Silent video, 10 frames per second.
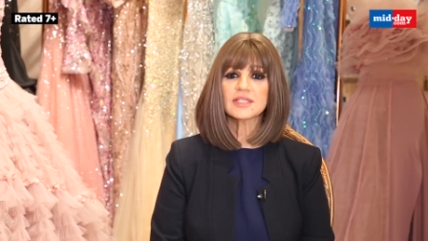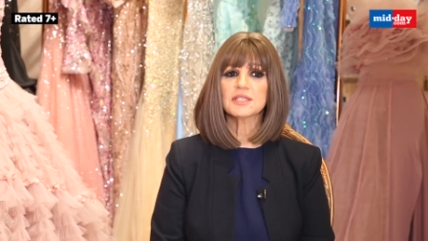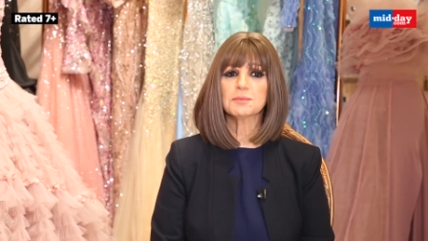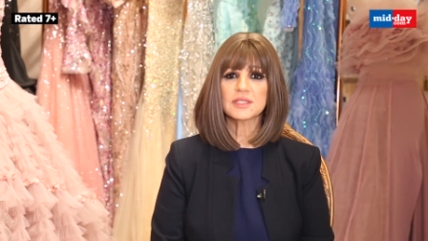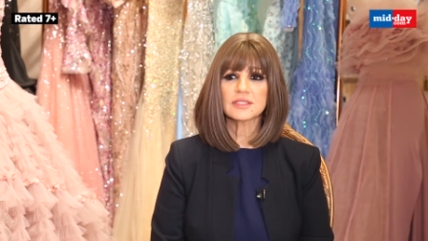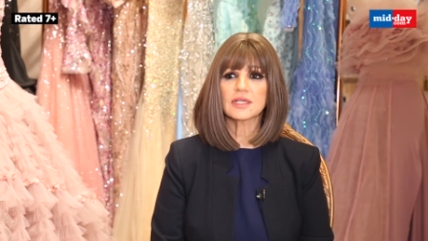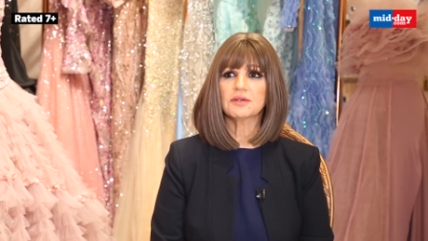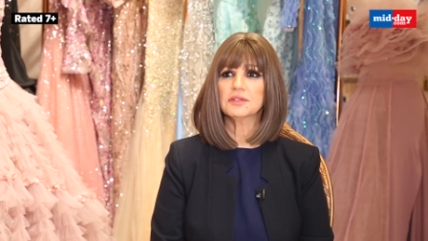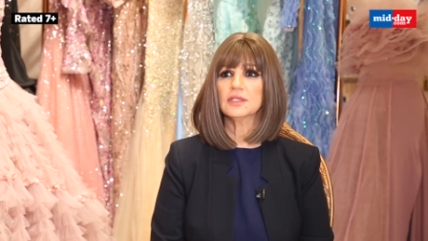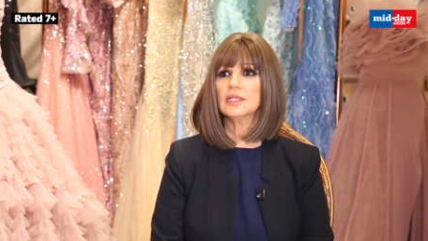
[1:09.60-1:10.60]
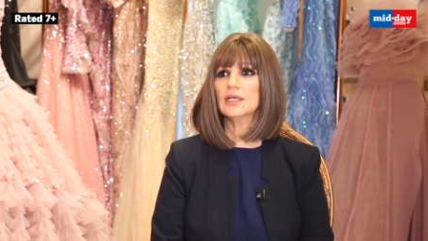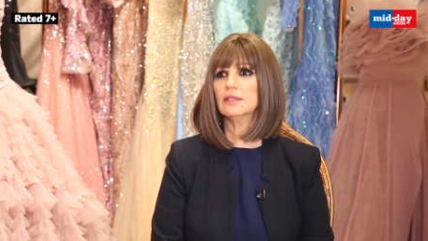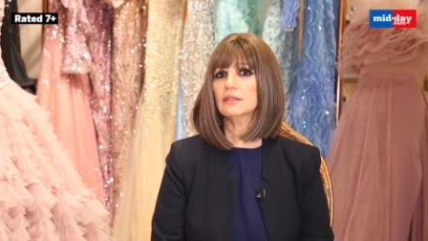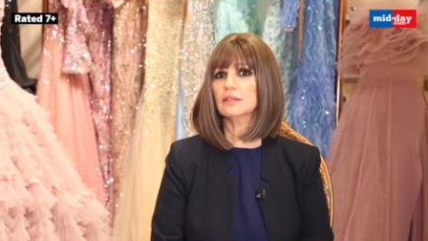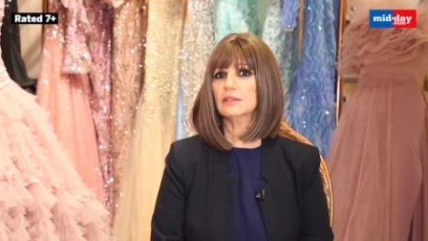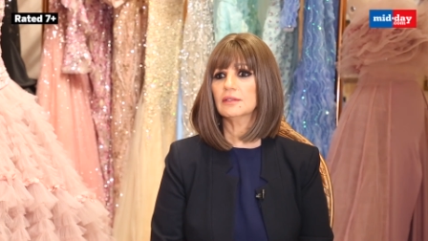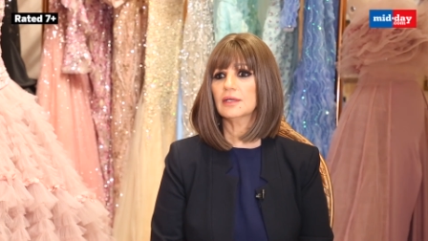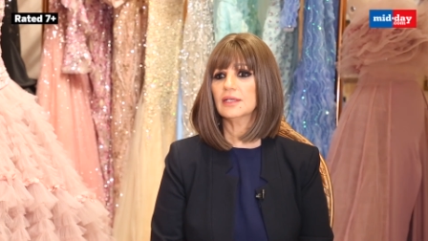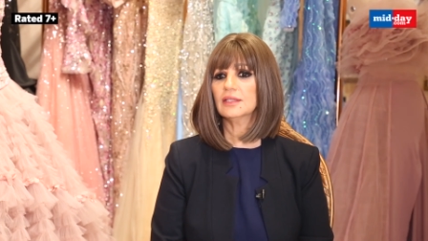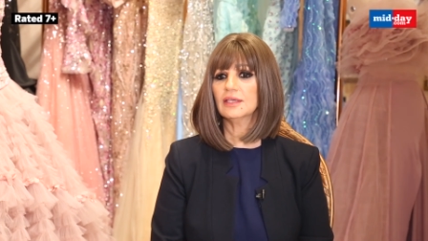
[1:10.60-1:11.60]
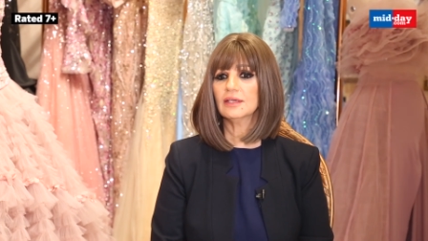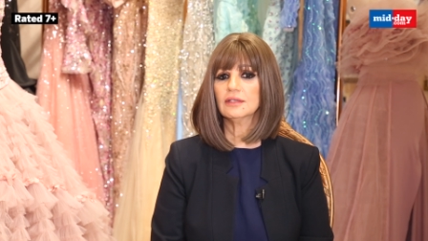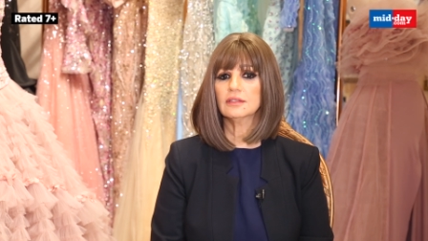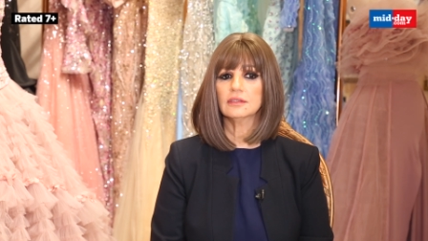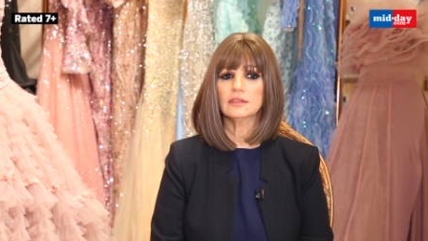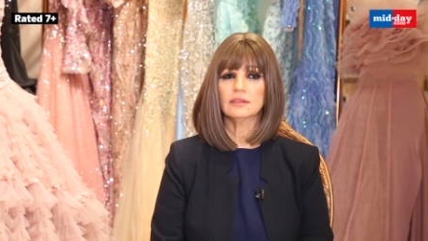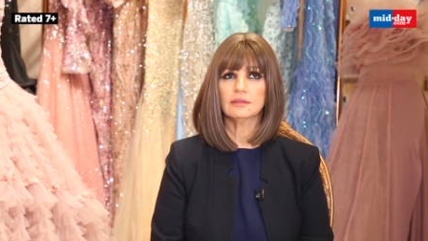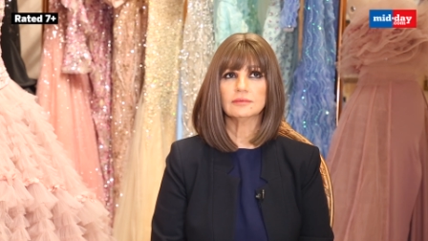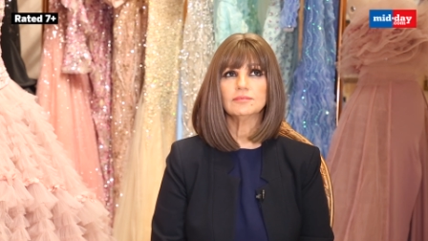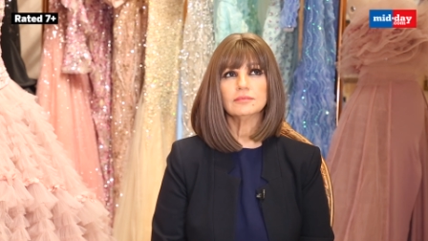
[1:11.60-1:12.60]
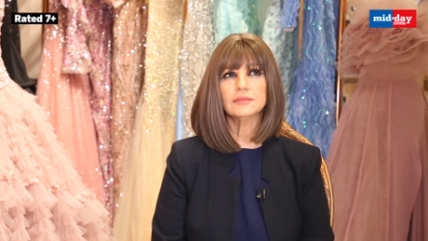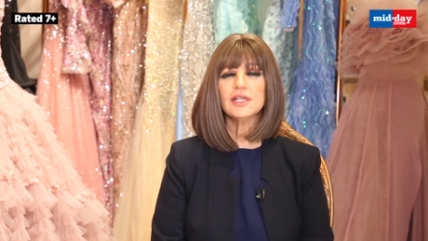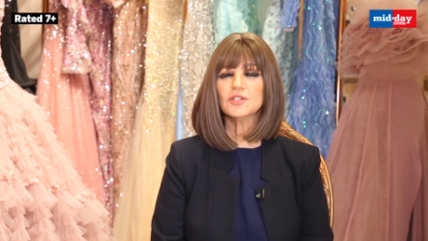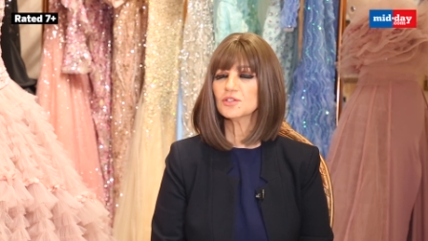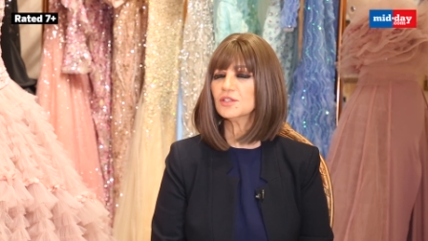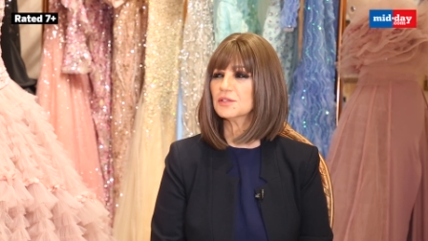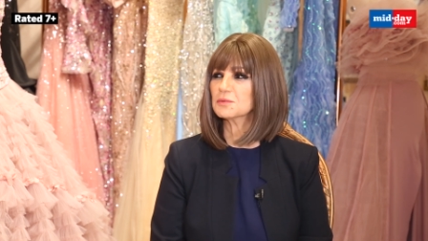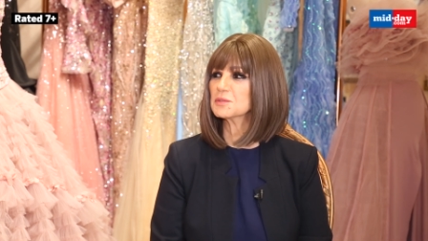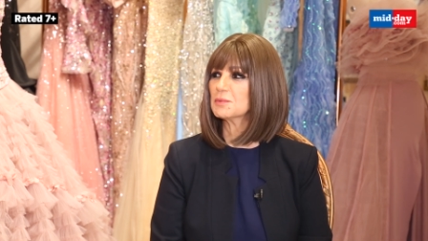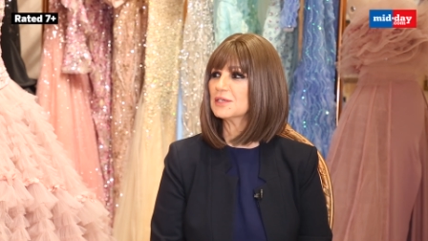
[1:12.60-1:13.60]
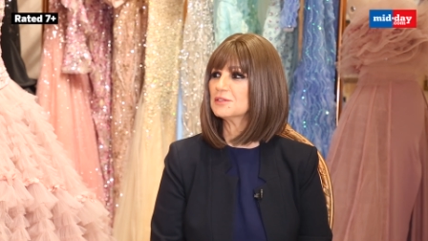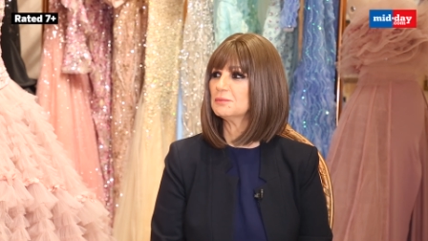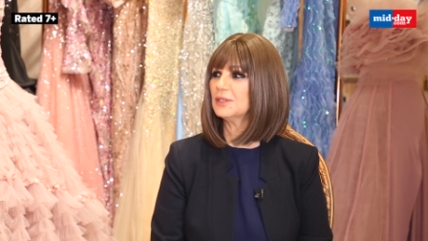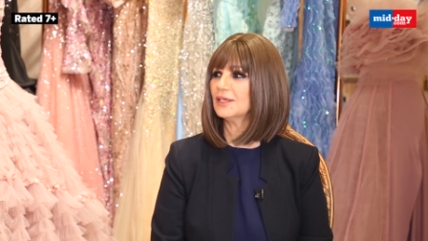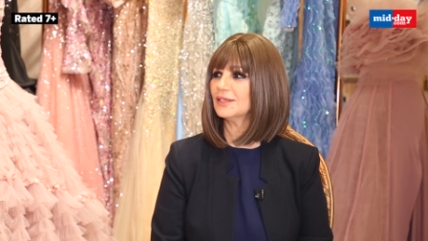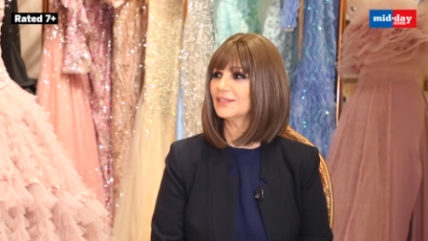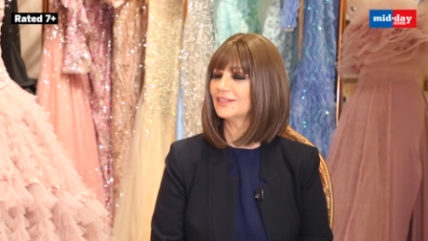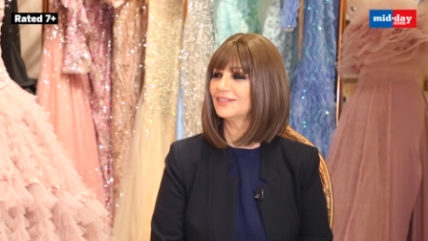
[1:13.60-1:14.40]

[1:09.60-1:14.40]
has been surreal and uh, I think, uh, yeah, sure, it was meant to be.